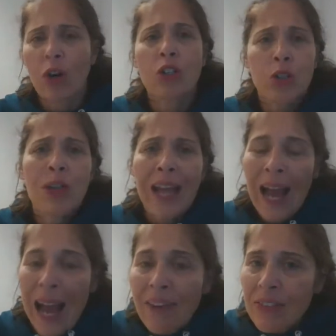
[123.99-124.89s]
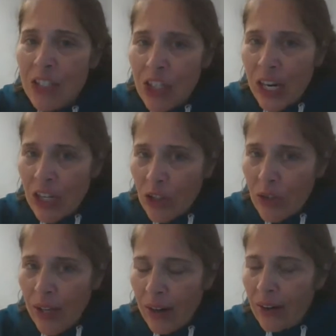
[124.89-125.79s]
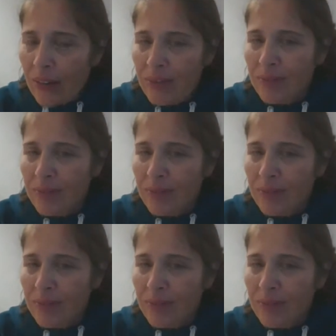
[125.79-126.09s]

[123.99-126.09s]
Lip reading: Or do they have to change who they are?